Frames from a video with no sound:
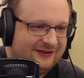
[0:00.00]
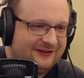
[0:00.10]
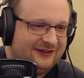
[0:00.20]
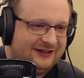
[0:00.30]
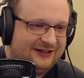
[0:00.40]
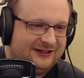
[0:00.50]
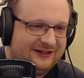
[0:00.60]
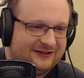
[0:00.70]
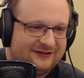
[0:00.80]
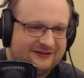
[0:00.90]

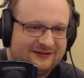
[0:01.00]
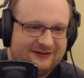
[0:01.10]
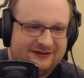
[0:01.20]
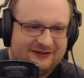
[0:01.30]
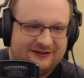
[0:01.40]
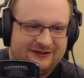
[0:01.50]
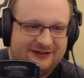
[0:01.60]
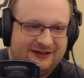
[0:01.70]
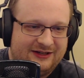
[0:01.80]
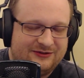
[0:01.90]
the
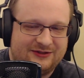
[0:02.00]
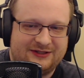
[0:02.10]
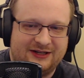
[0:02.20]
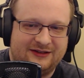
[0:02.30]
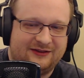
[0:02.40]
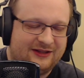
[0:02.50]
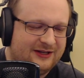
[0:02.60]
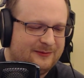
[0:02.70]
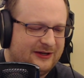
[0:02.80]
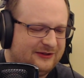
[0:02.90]
the interesting
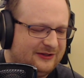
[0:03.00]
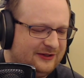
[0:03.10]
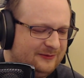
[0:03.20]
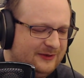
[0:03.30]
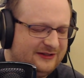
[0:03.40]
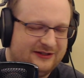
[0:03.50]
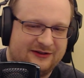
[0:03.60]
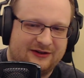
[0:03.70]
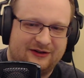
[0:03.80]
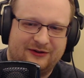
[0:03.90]
thing about the the mids
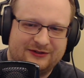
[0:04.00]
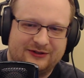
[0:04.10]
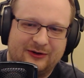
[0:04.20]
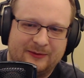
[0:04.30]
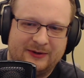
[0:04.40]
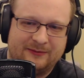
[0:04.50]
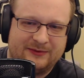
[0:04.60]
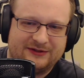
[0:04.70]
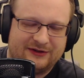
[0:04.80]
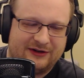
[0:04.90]
here are also a bit
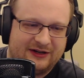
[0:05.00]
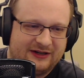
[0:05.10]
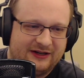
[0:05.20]
bizarre